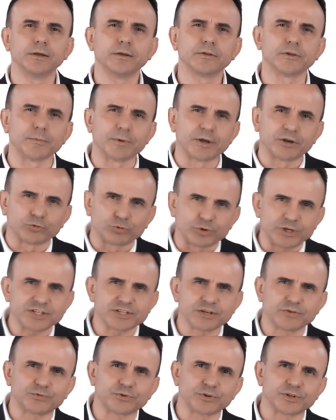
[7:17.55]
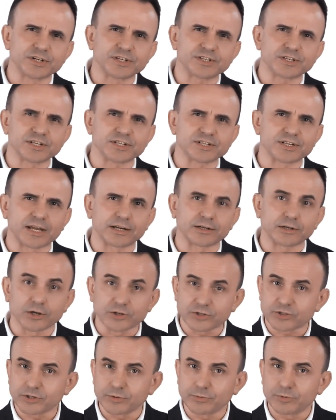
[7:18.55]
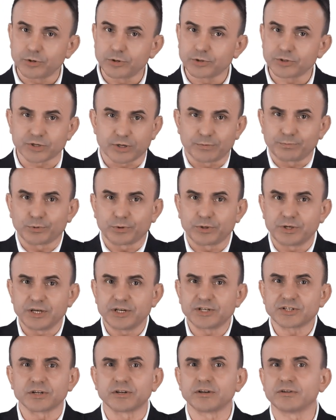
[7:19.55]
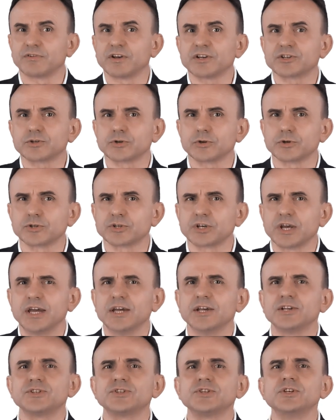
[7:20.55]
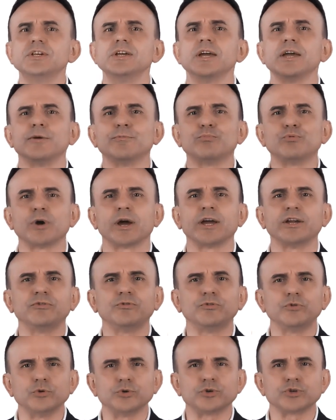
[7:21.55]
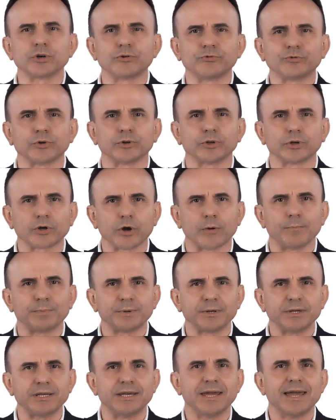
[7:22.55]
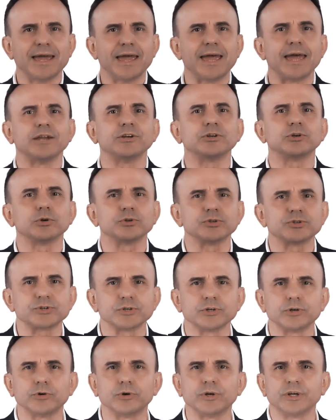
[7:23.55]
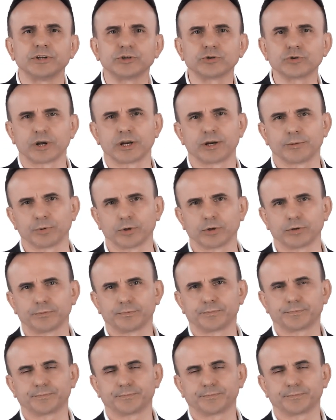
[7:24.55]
The main reason for this is that customers, employees, and investors see a bright future for the company and consider it credible.